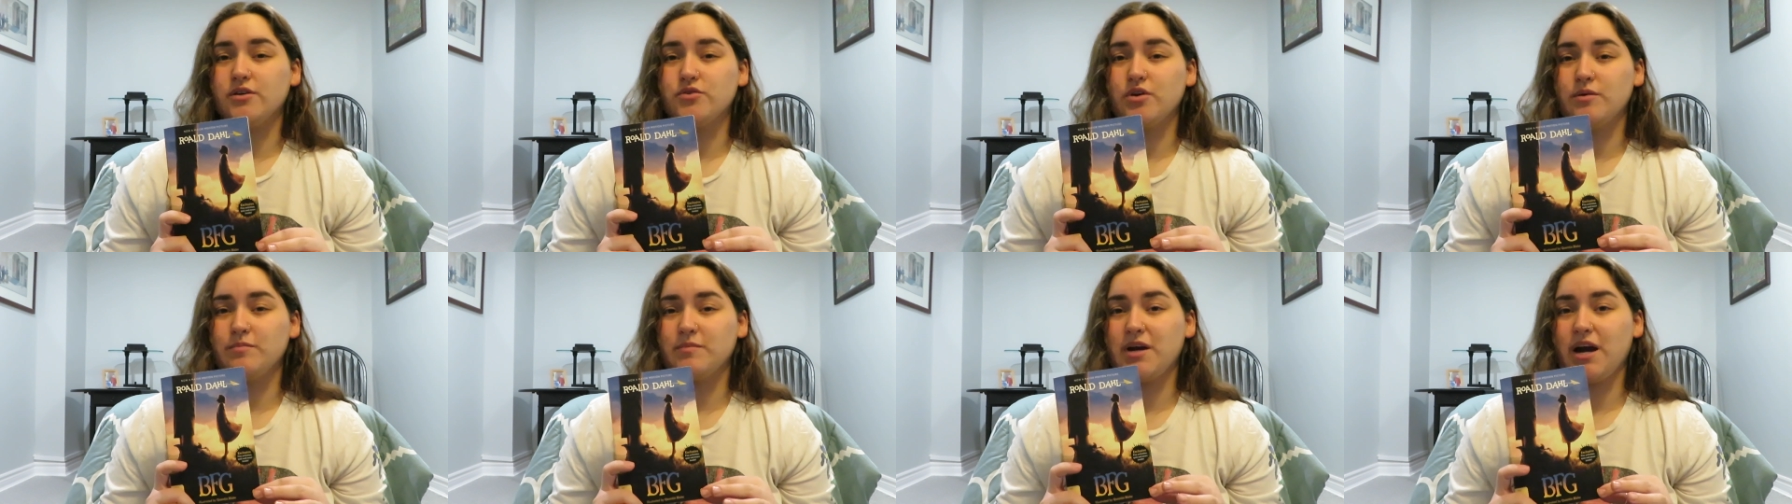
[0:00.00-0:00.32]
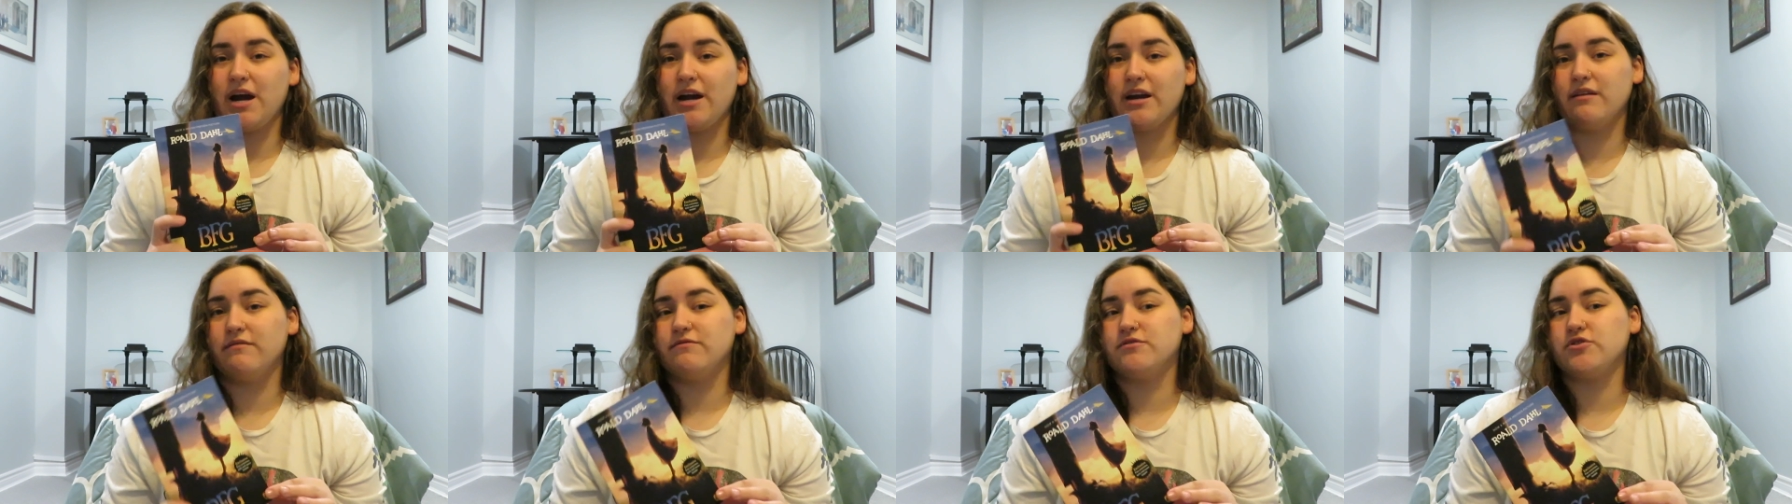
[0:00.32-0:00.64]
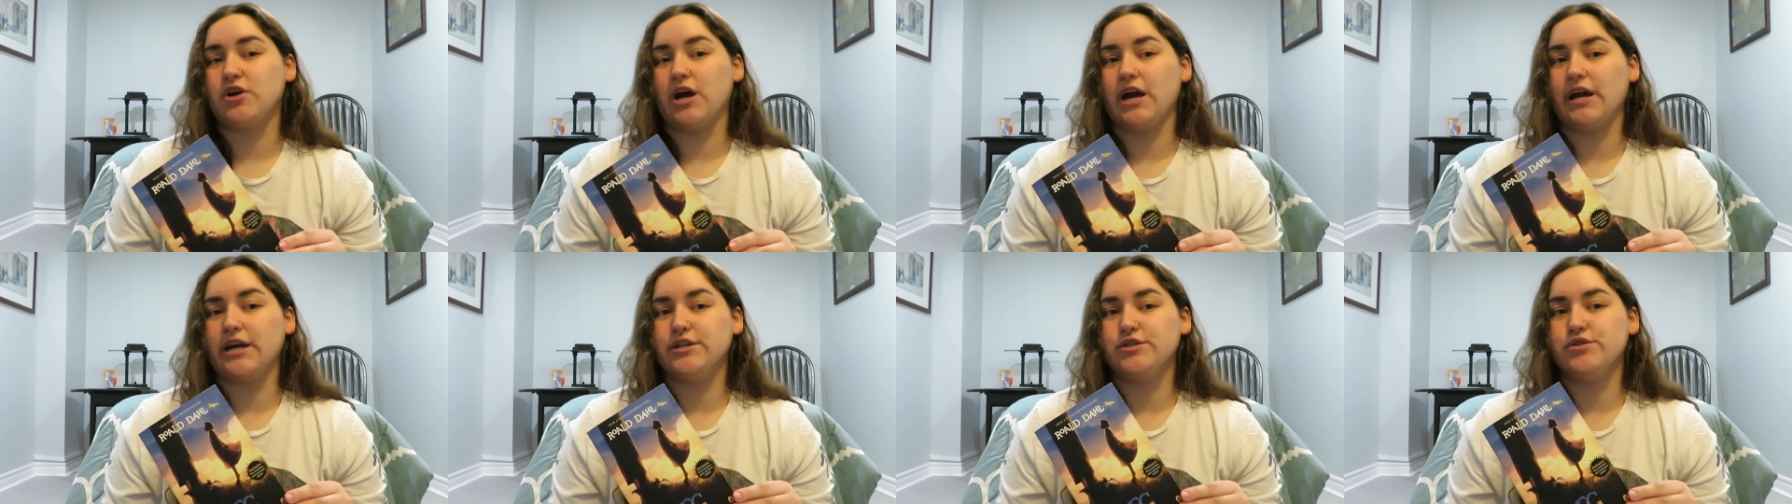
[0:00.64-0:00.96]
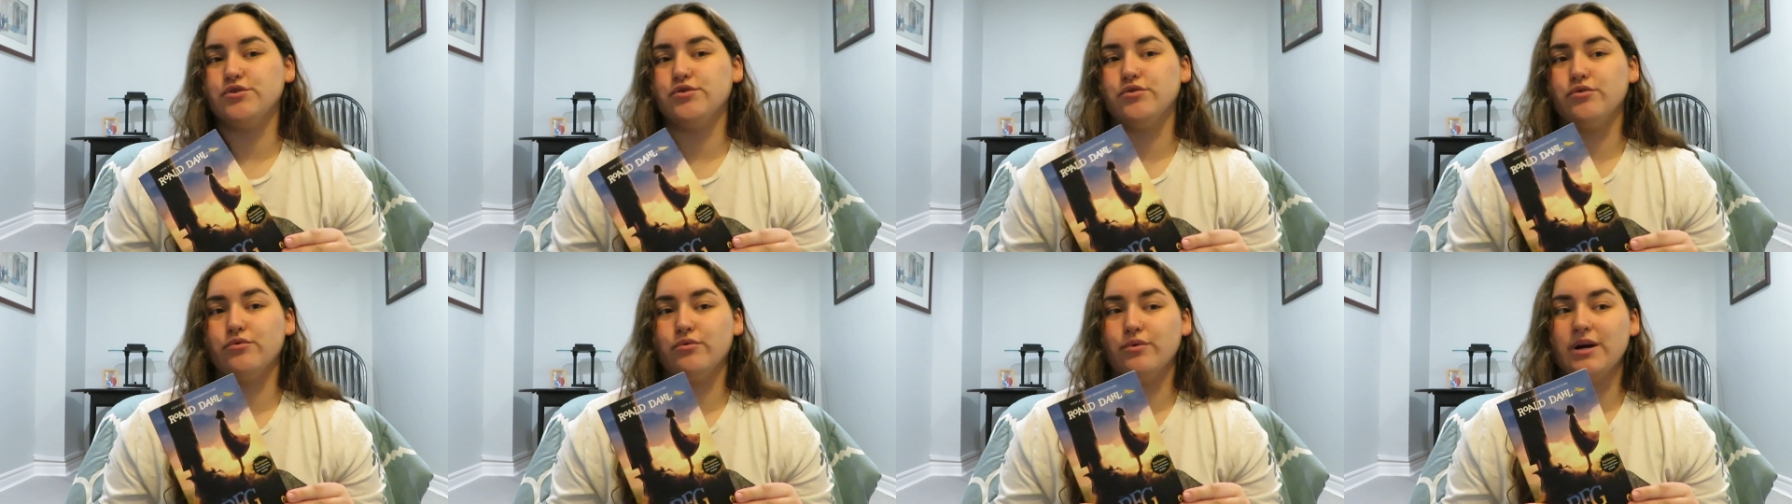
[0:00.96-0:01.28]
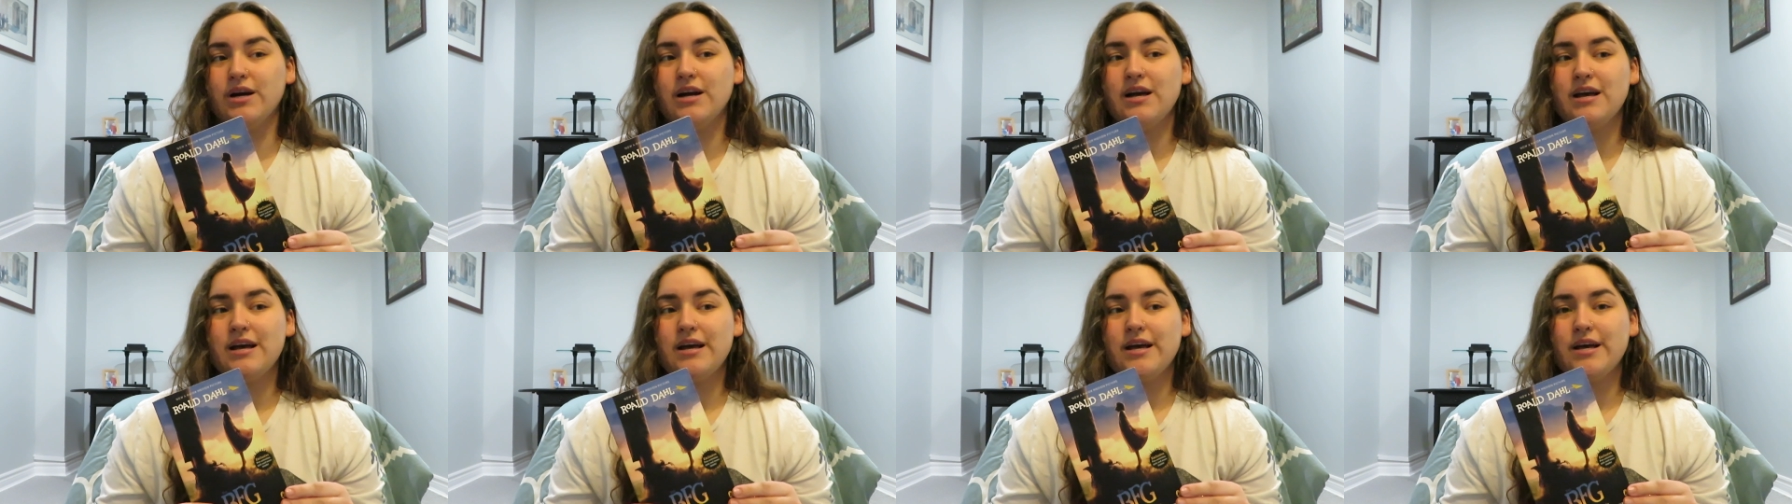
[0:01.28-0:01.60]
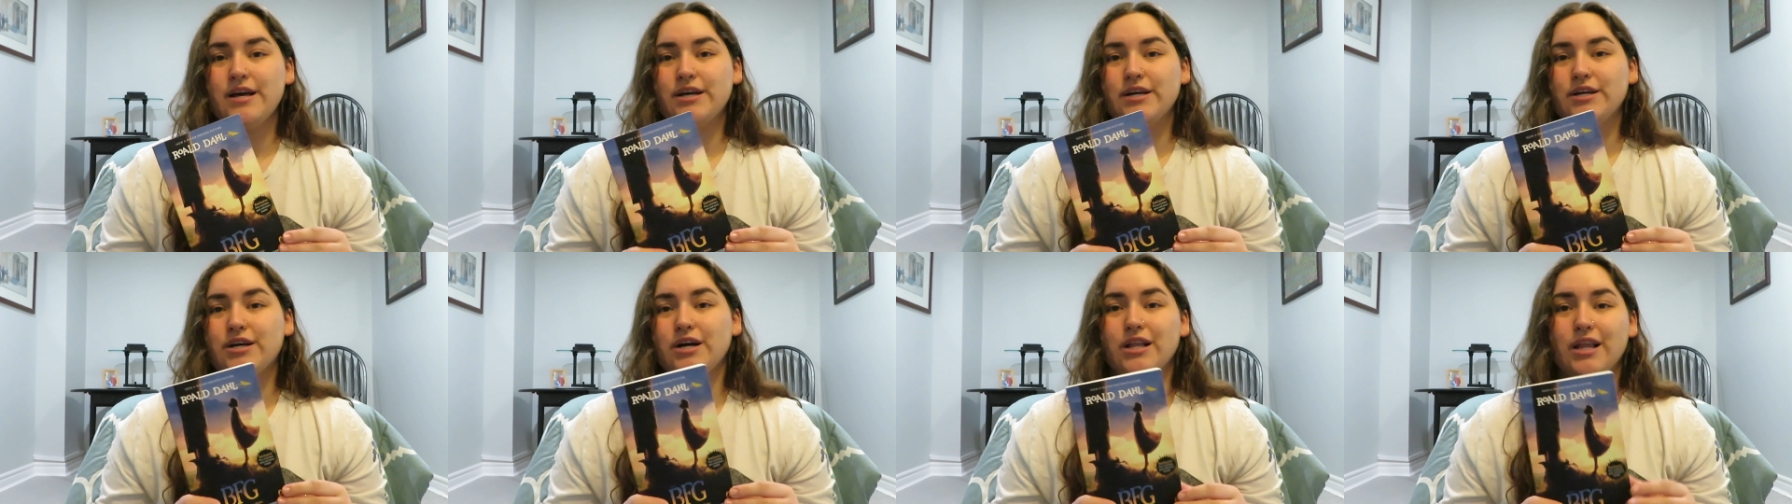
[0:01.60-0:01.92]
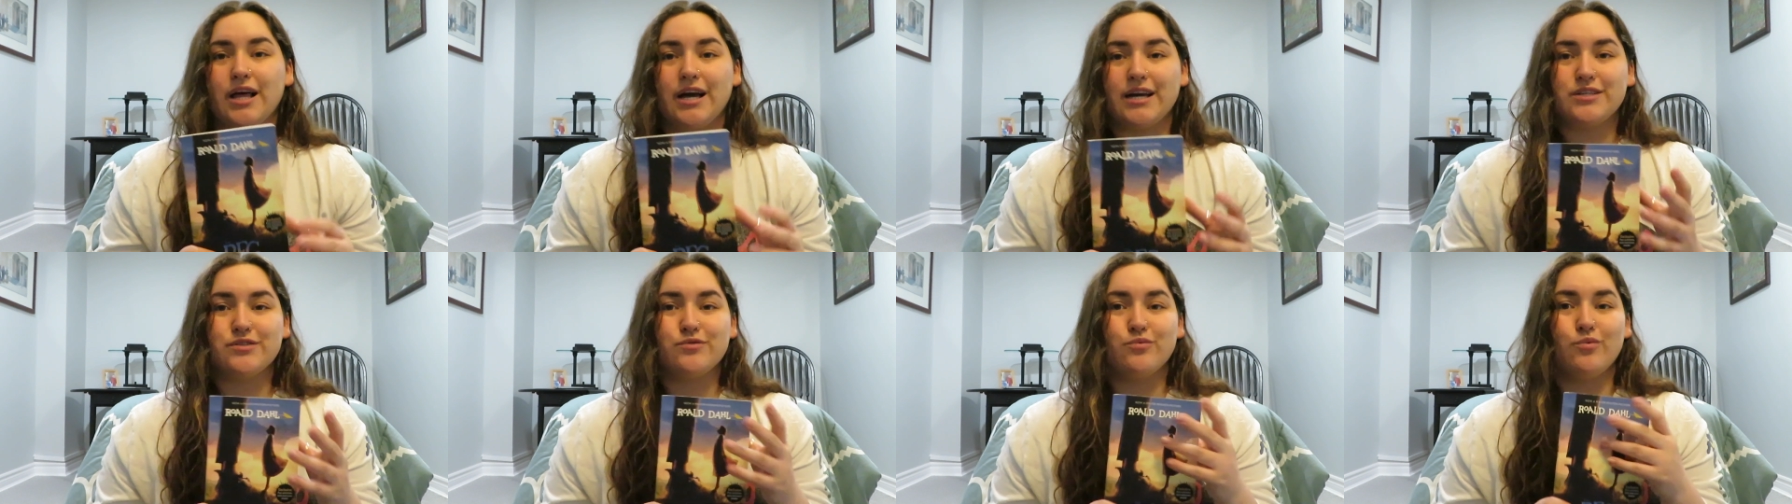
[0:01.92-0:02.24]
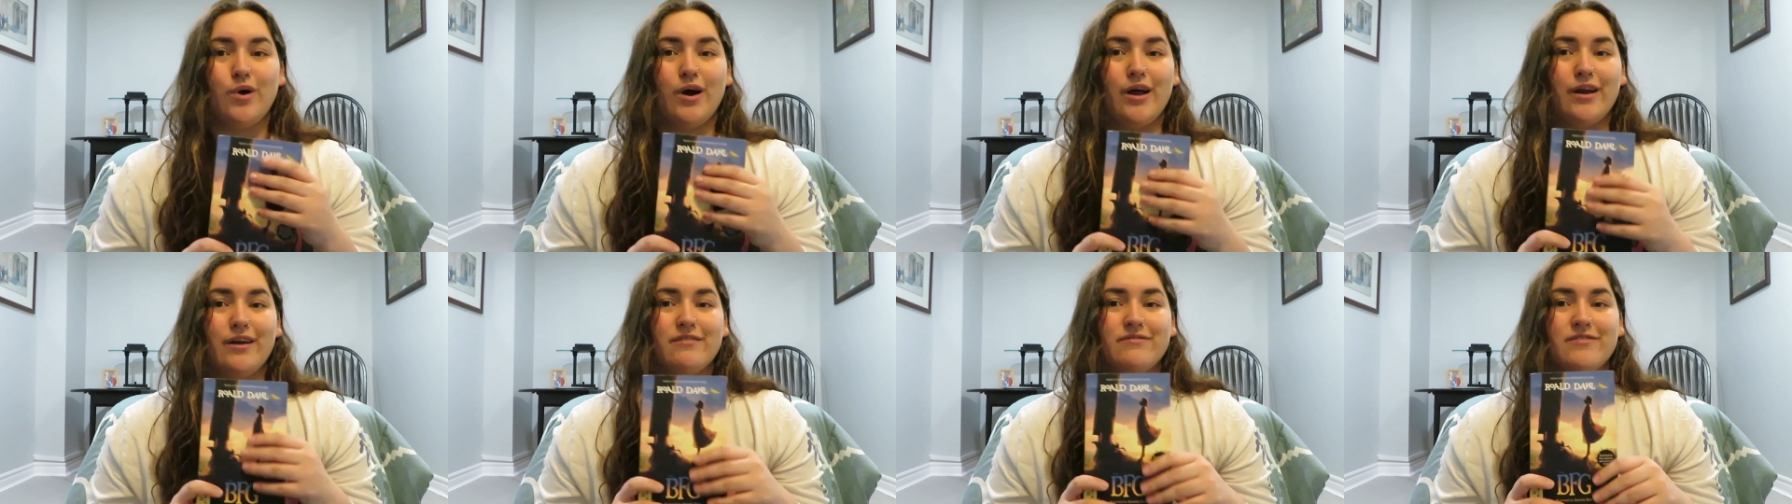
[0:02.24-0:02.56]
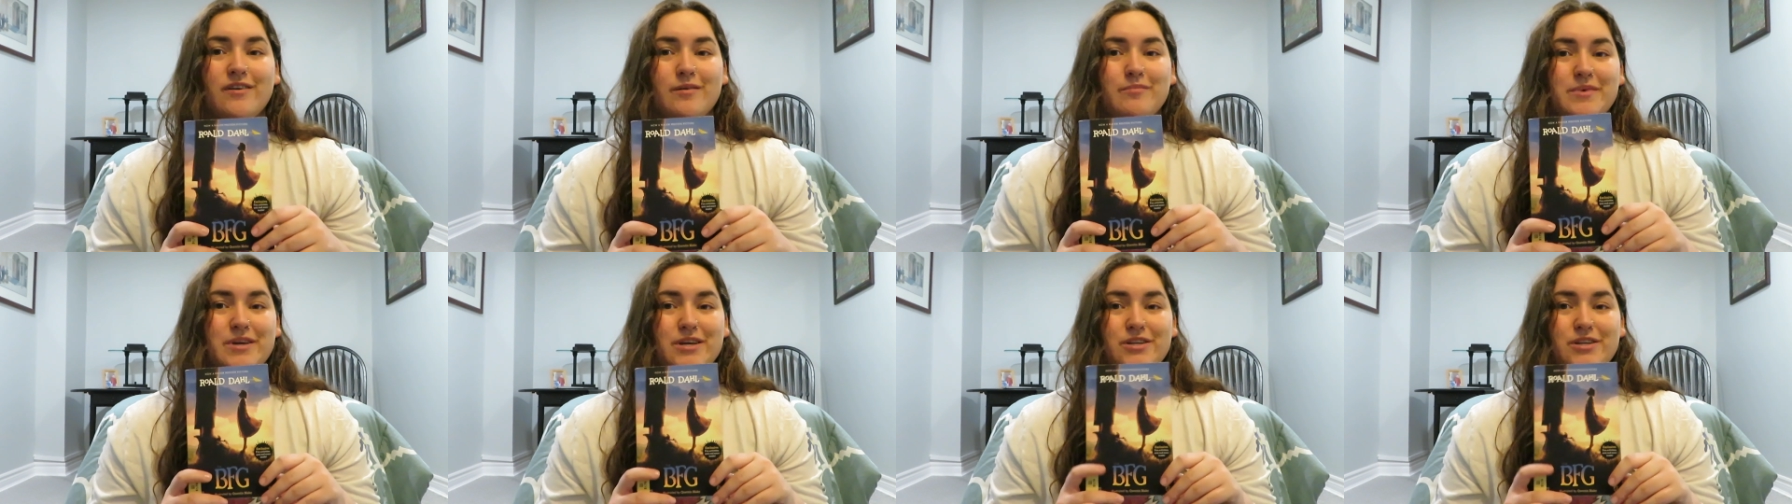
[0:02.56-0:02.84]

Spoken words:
So I'm kind of trying to collect one from